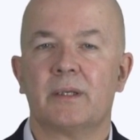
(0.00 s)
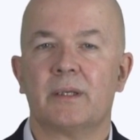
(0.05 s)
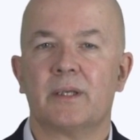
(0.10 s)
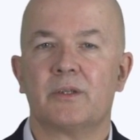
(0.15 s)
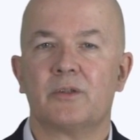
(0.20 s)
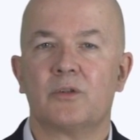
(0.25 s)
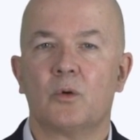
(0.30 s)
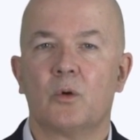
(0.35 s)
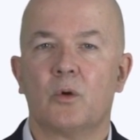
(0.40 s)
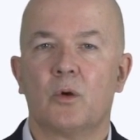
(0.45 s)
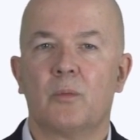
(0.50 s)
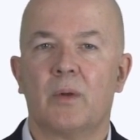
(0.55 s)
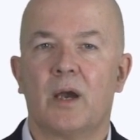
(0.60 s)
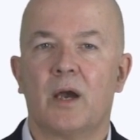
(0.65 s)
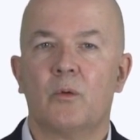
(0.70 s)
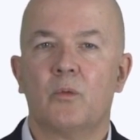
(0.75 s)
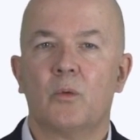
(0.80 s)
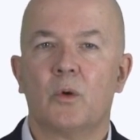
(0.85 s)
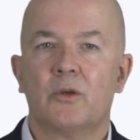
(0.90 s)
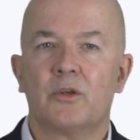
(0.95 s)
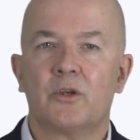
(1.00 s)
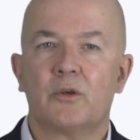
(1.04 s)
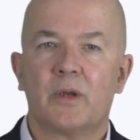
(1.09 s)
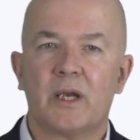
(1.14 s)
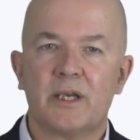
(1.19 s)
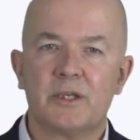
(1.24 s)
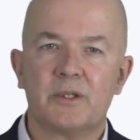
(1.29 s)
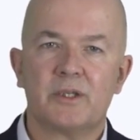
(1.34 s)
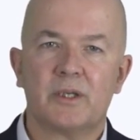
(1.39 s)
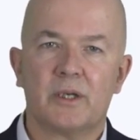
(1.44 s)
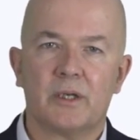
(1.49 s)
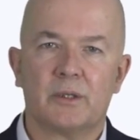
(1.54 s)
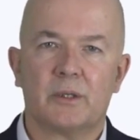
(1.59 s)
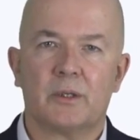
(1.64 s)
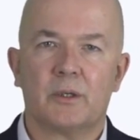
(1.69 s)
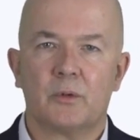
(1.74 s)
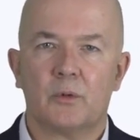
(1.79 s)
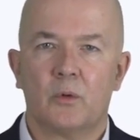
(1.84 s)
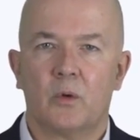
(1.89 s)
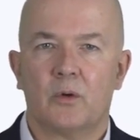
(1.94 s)
it's all about what you enter,
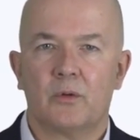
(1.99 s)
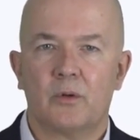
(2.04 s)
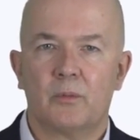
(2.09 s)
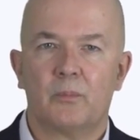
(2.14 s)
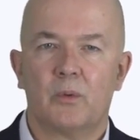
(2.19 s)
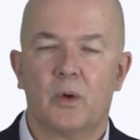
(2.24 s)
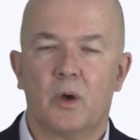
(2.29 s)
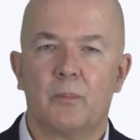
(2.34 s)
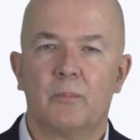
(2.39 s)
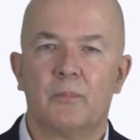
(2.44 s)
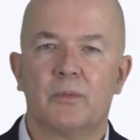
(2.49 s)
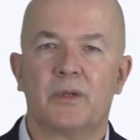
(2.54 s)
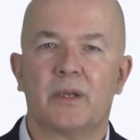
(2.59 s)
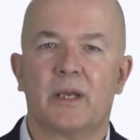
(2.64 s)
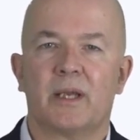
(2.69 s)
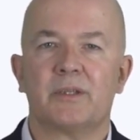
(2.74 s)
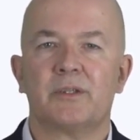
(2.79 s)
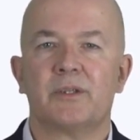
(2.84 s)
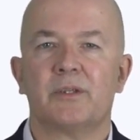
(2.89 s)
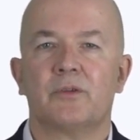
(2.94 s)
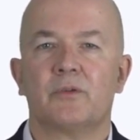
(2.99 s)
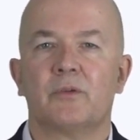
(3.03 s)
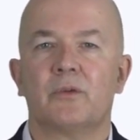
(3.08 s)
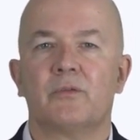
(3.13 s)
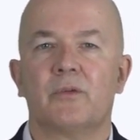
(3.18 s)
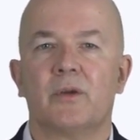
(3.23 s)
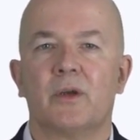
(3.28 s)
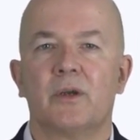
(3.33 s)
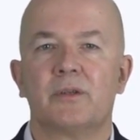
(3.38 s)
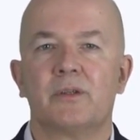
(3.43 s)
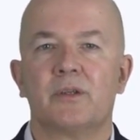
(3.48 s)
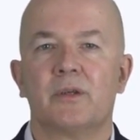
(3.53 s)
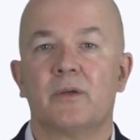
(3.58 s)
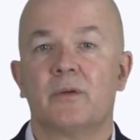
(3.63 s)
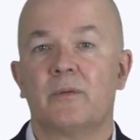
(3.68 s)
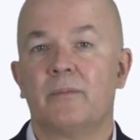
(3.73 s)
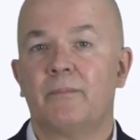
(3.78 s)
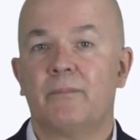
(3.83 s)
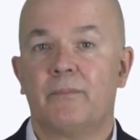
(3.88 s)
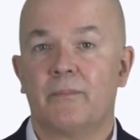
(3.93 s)
or the prompt as it's referred to.
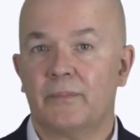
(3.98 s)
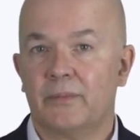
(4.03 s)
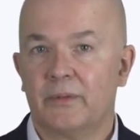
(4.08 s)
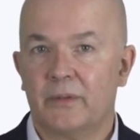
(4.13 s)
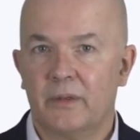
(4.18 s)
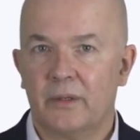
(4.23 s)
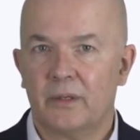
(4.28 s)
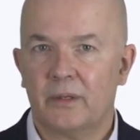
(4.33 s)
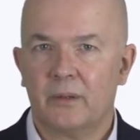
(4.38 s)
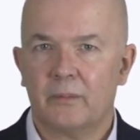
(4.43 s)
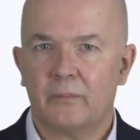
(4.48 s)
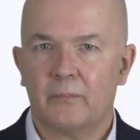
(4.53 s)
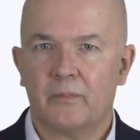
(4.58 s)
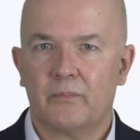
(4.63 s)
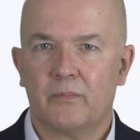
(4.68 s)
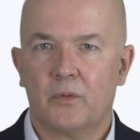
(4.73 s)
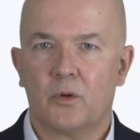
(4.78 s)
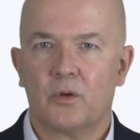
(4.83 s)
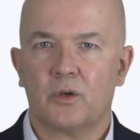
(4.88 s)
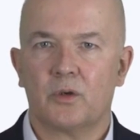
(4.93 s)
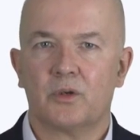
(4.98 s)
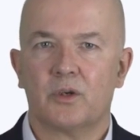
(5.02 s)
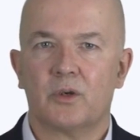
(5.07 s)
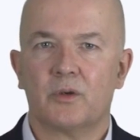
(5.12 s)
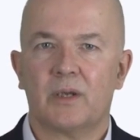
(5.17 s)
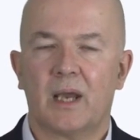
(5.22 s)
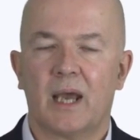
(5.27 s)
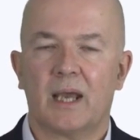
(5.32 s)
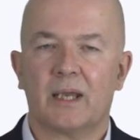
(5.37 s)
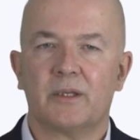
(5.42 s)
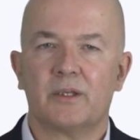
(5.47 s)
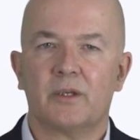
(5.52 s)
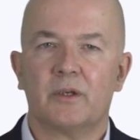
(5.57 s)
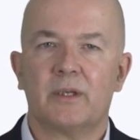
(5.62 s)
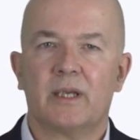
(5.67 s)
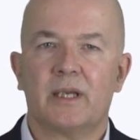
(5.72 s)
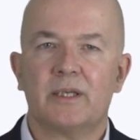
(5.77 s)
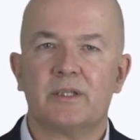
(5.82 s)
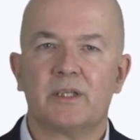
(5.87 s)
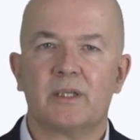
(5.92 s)
Before you do that, you
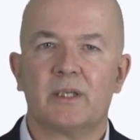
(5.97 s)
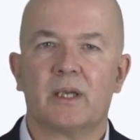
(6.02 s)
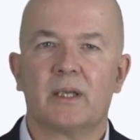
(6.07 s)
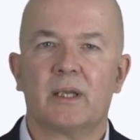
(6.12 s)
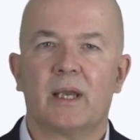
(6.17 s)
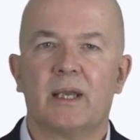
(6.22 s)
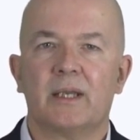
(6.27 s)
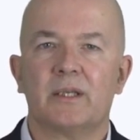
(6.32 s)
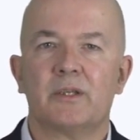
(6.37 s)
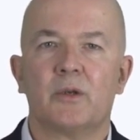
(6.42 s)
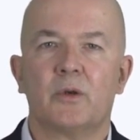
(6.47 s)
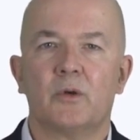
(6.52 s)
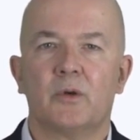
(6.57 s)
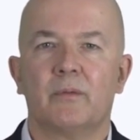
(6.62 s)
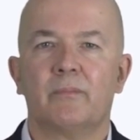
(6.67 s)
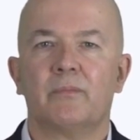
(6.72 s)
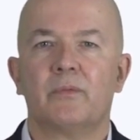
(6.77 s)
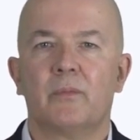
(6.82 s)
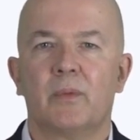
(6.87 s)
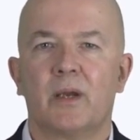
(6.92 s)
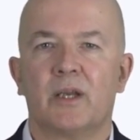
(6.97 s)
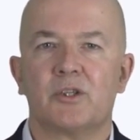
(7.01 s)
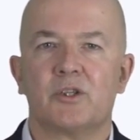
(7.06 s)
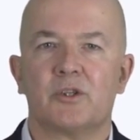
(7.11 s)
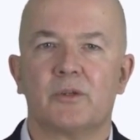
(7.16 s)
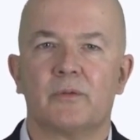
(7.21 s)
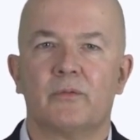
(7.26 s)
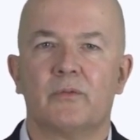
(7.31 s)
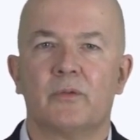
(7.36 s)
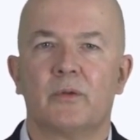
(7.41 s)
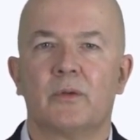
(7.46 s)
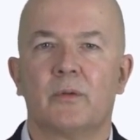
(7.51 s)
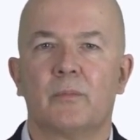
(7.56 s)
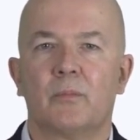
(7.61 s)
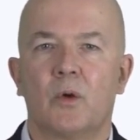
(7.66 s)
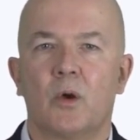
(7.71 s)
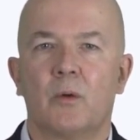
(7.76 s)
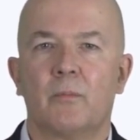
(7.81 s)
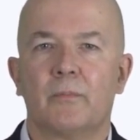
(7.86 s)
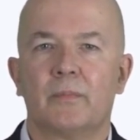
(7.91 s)
need to collate your information for the
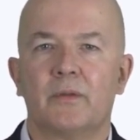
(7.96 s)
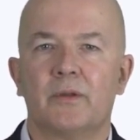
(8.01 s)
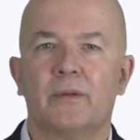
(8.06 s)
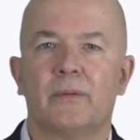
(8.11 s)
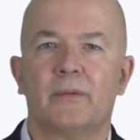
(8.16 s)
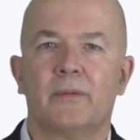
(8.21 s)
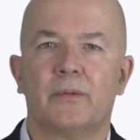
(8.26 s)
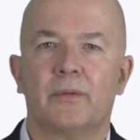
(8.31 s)
prompt.